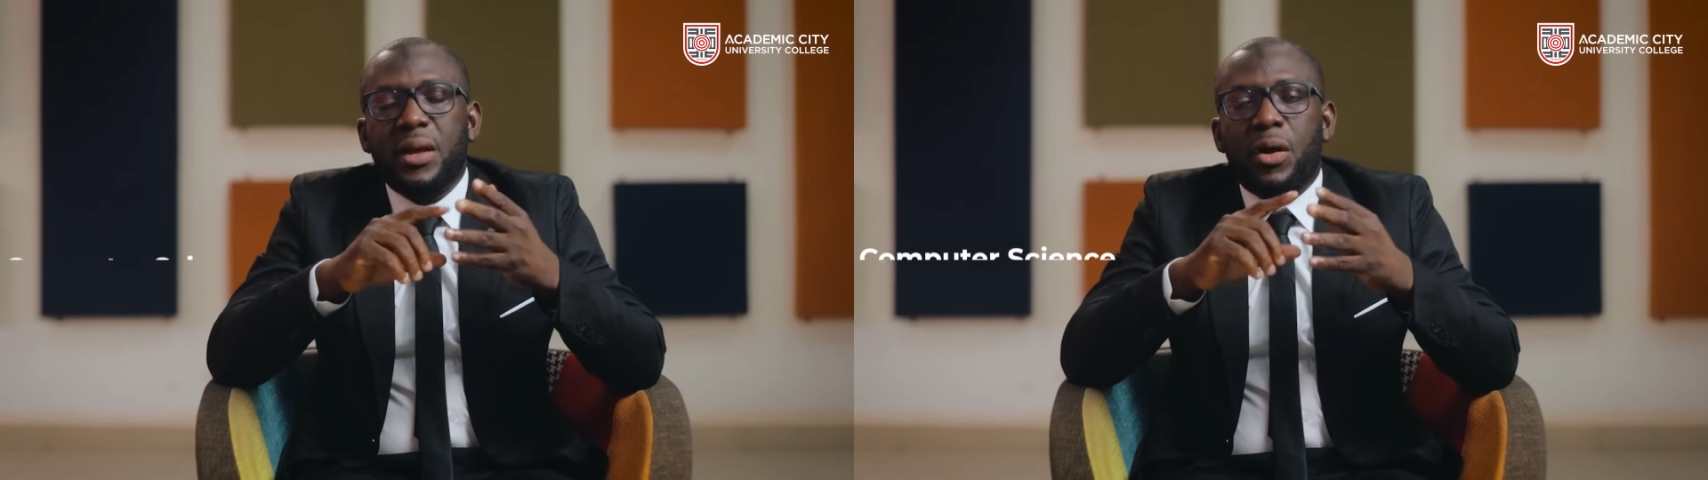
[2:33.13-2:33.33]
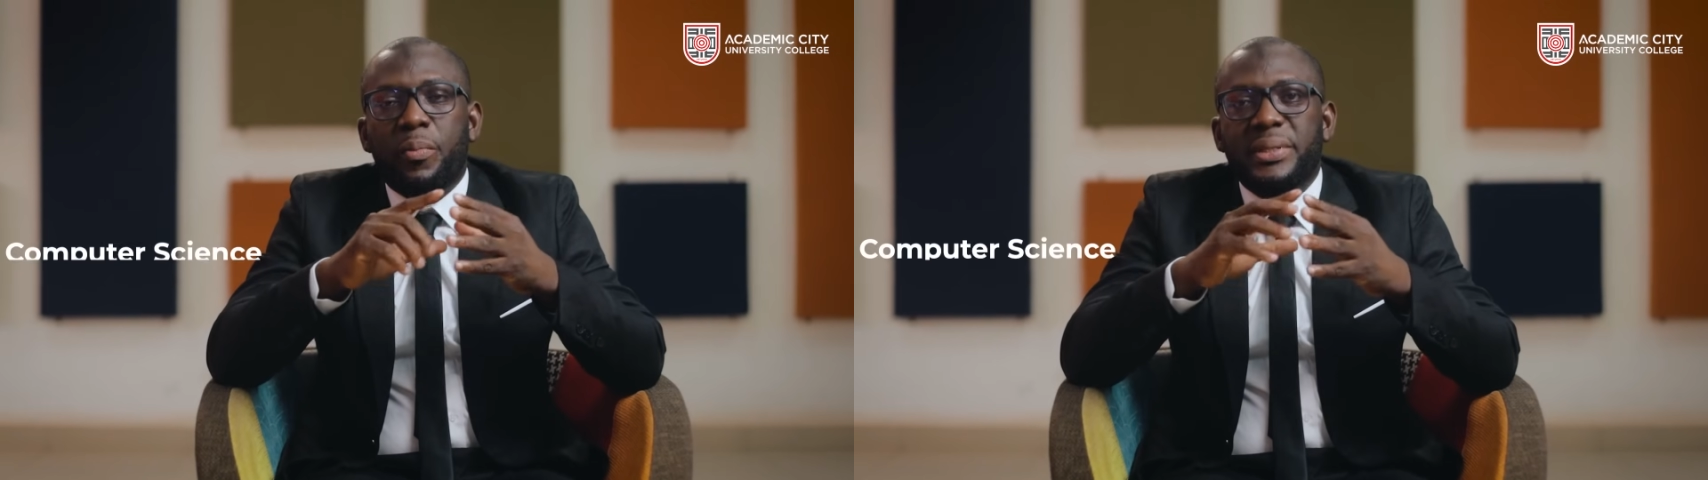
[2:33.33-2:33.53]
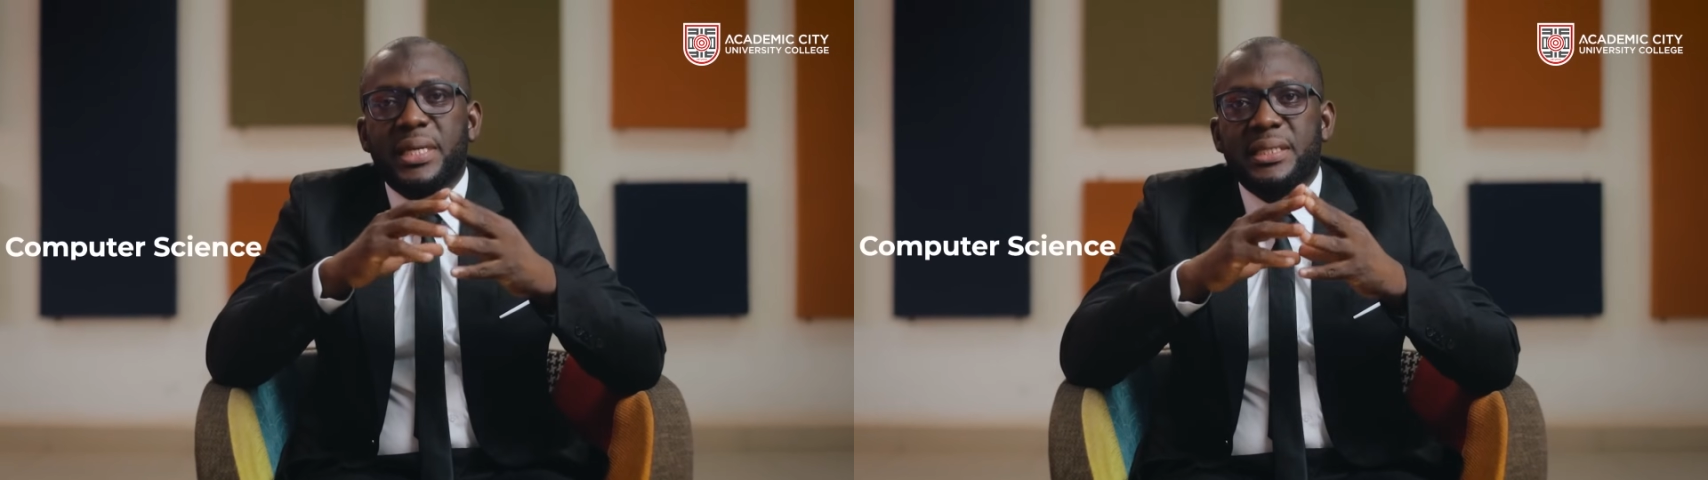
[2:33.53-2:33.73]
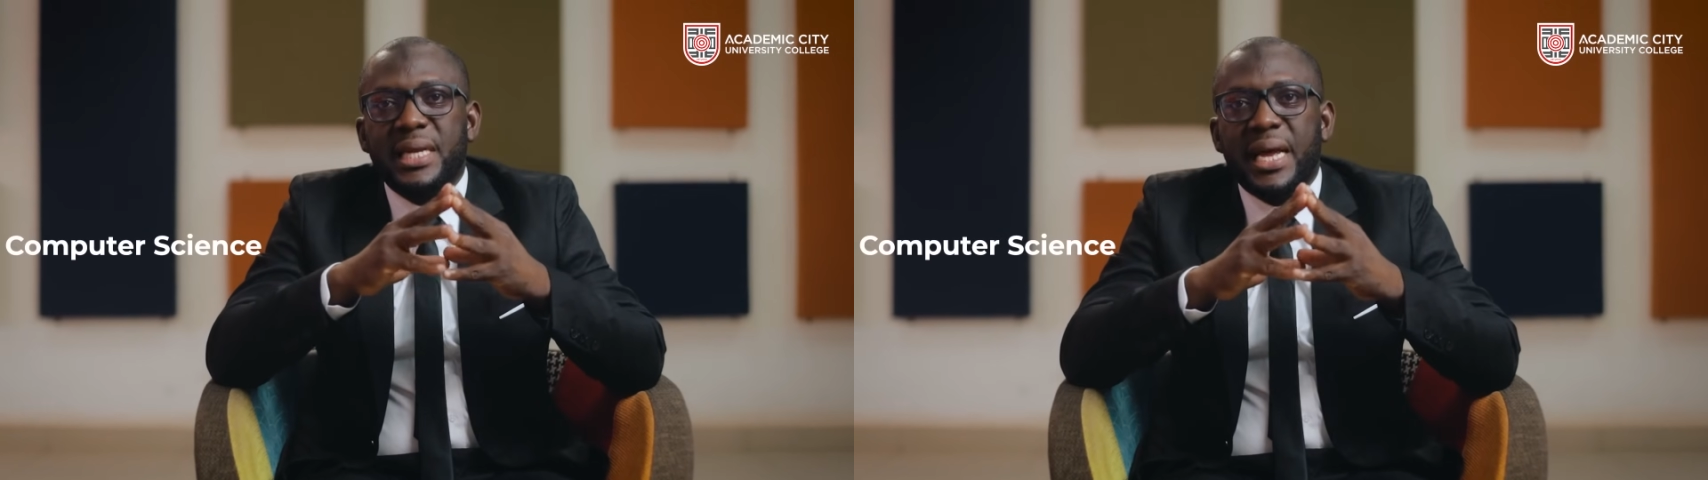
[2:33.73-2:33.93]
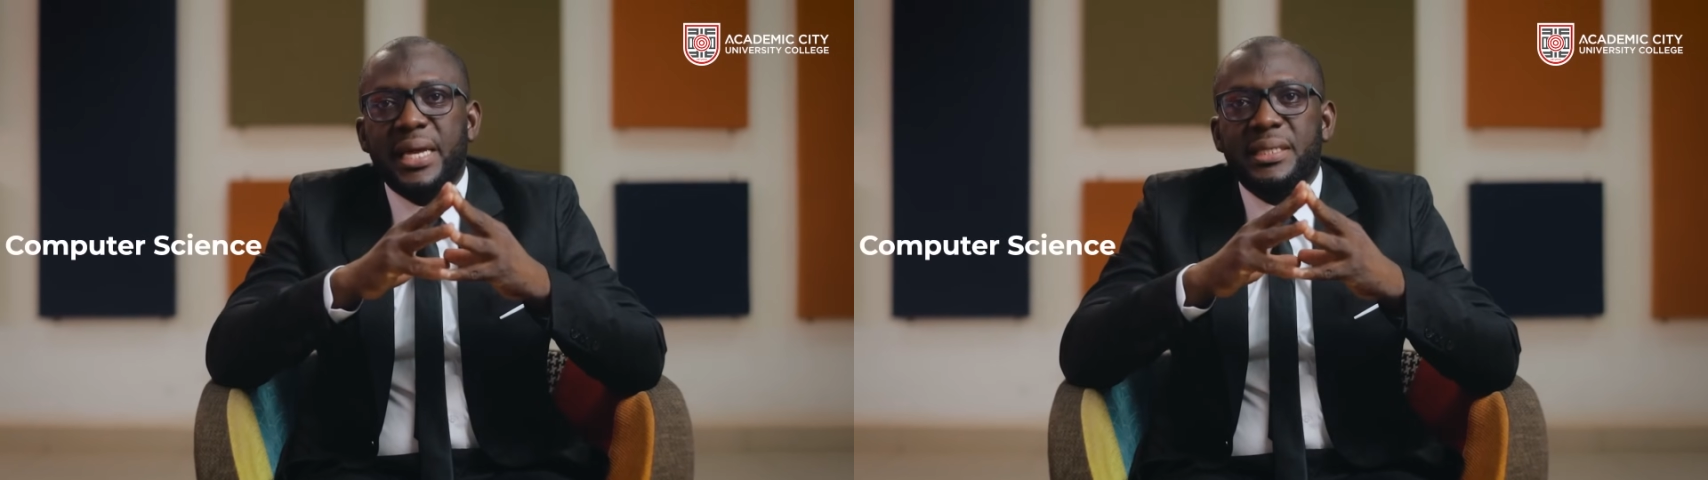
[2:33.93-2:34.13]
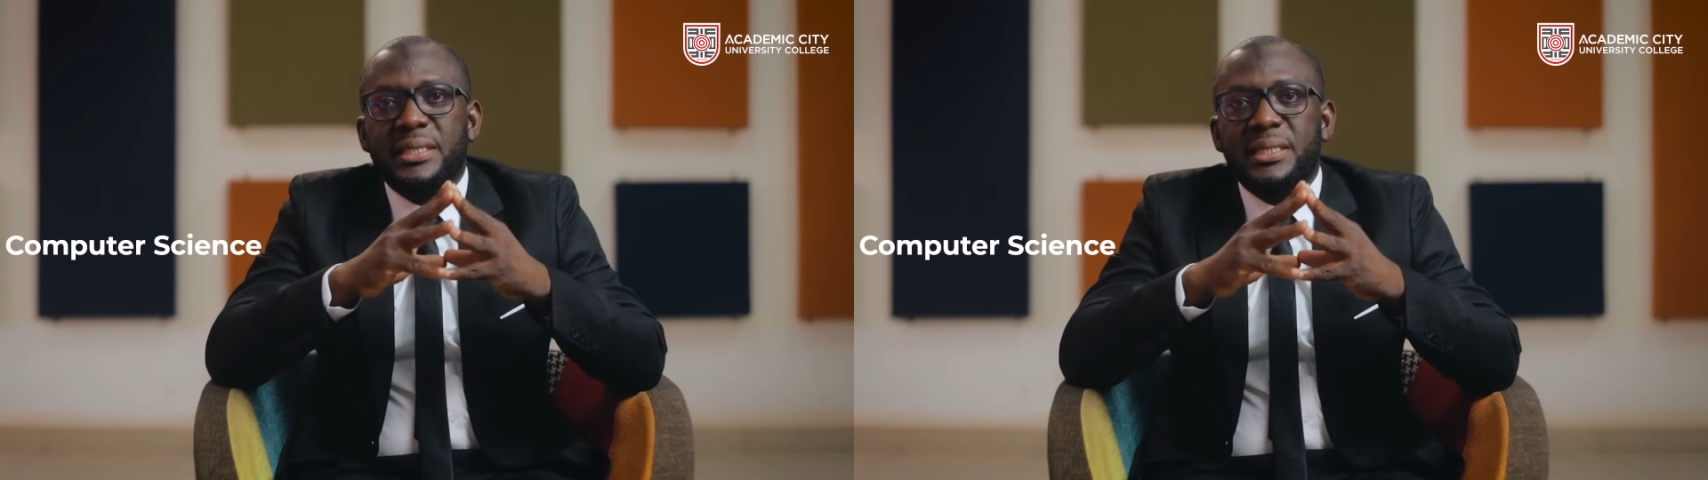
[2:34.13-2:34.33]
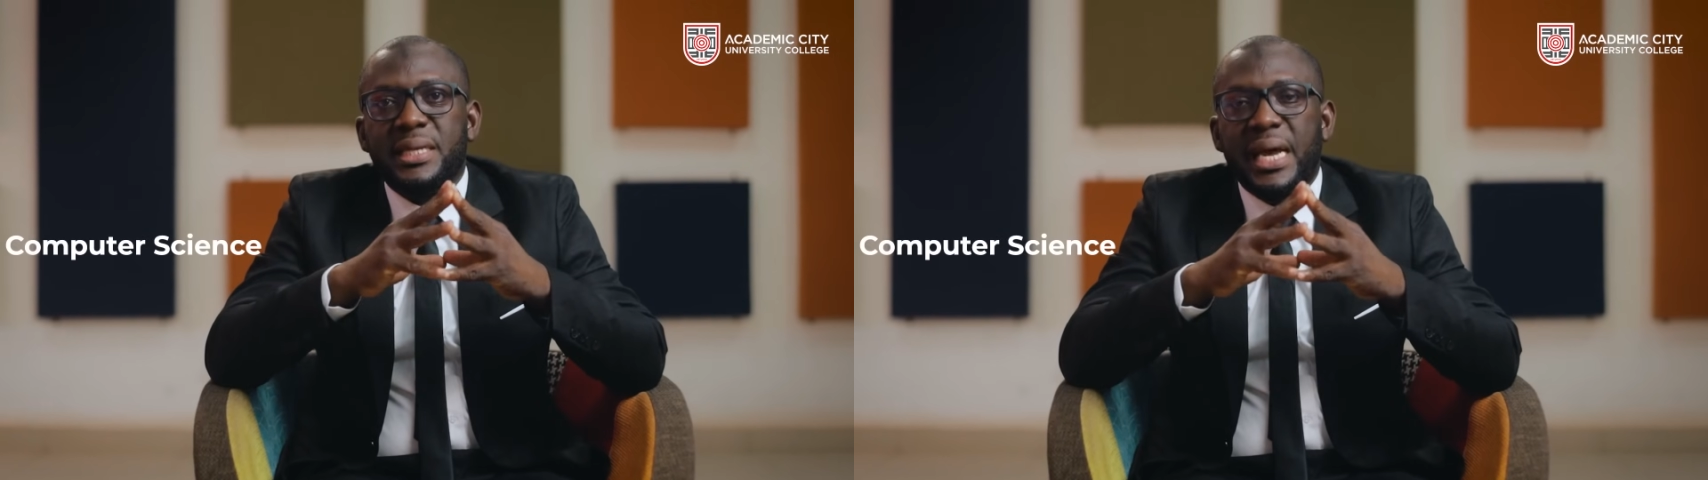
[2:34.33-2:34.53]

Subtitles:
computer science,